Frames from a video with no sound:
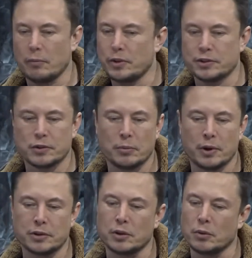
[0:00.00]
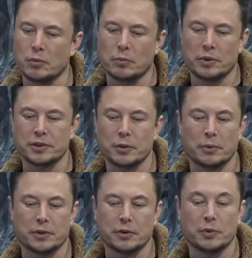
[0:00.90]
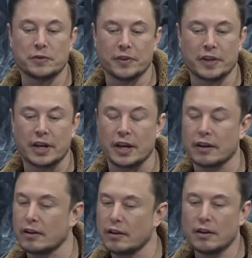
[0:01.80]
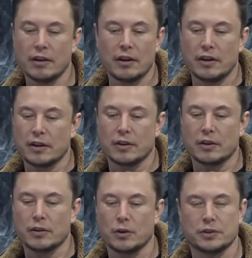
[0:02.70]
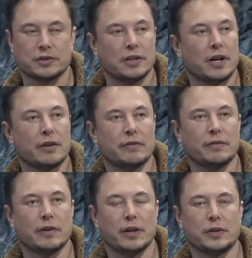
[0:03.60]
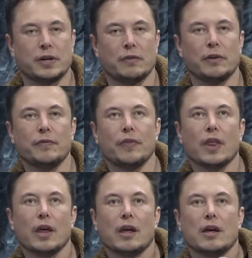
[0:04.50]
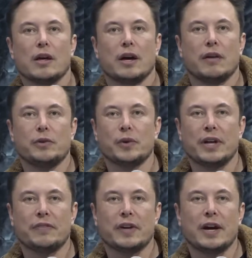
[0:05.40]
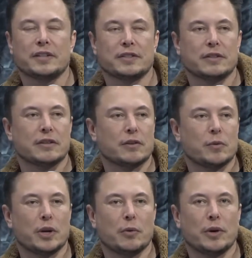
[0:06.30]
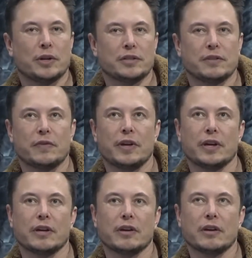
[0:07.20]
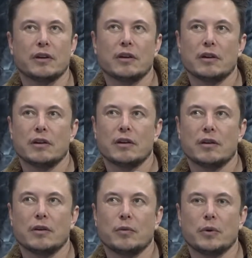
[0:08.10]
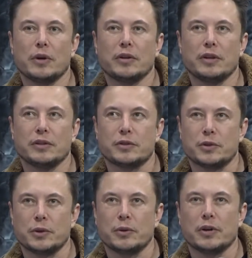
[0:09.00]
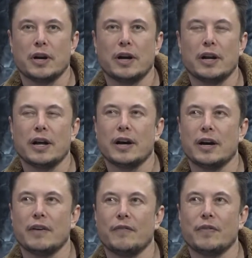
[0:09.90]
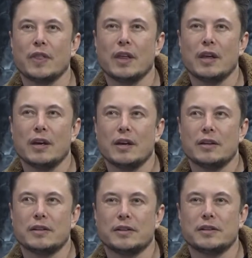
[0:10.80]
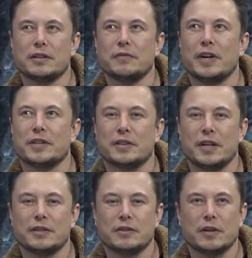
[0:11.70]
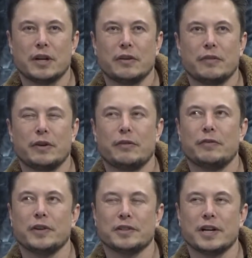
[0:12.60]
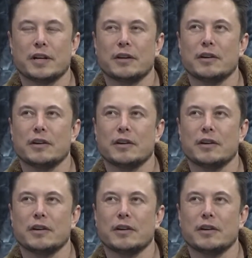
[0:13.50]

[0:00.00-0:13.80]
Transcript: Business or personal wishful thinking causes a lot of trouble. You really have to ask, whether something is true or not. That doesn't make sense, and if it ever feels like